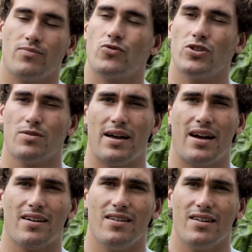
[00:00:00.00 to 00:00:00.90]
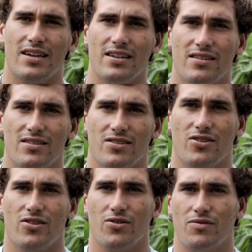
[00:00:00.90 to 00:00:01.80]
twist my ankle again.
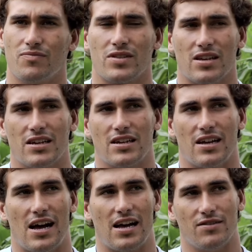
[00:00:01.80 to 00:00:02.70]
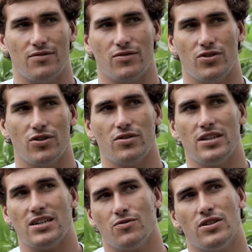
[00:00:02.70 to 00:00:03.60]
So, and you know,
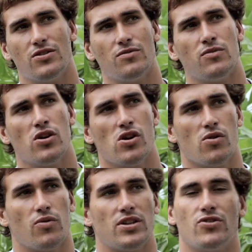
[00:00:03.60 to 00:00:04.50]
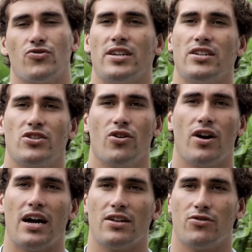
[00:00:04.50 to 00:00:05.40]
just when you're training so
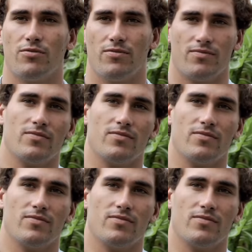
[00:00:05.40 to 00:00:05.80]
hard to